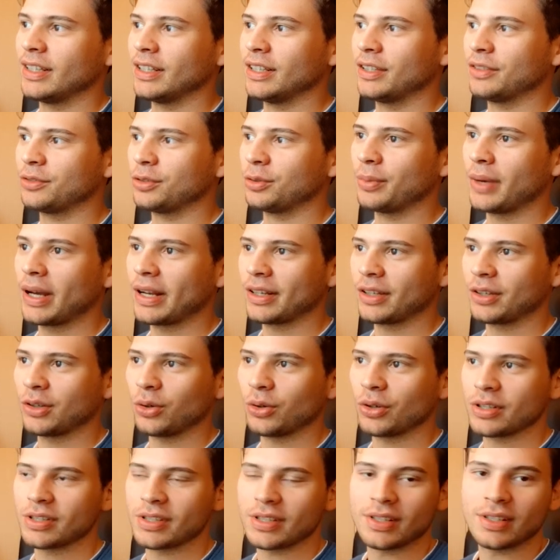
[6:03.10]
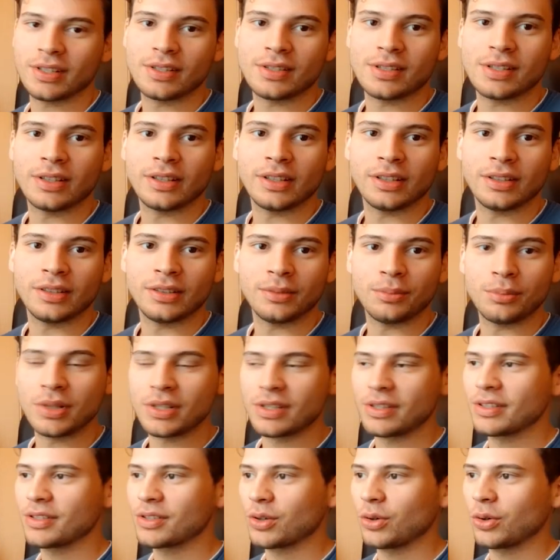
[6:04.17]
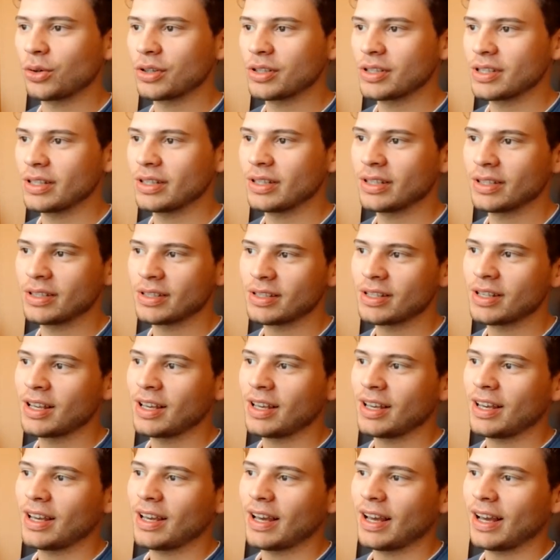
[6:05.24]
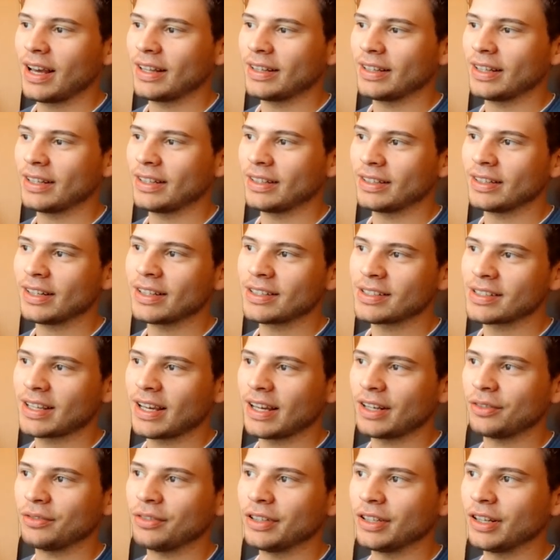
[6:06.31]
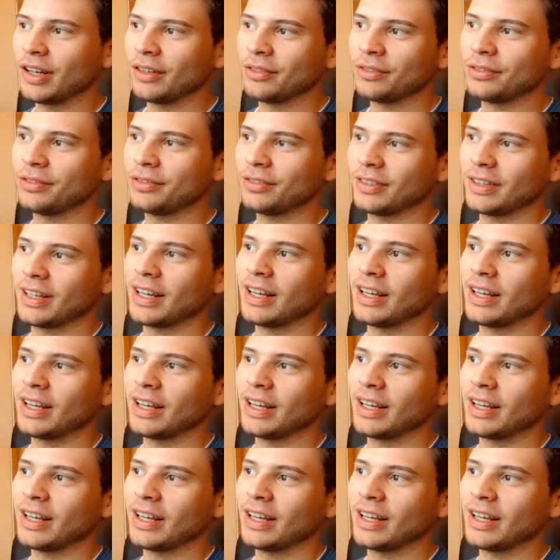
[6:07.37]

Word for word: informatic courses and then business courses and then that's kind of enough.